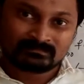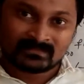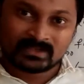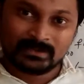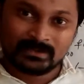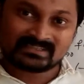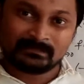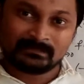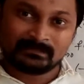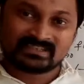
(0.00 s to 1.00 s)
Who is
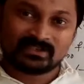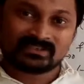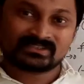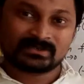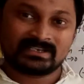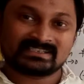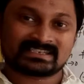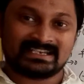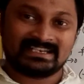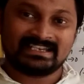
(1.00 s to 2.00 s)
missed? Those students
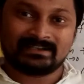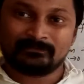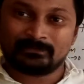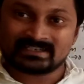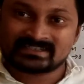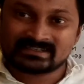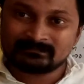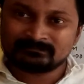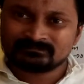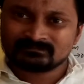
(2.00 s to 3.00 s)
kindly come first.
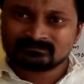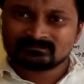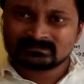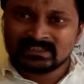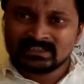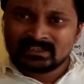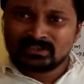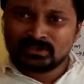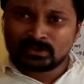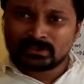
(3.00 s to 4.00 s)

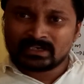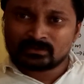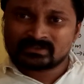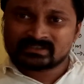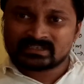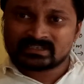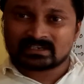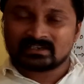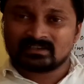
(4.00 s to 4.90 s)
No doubt, sir.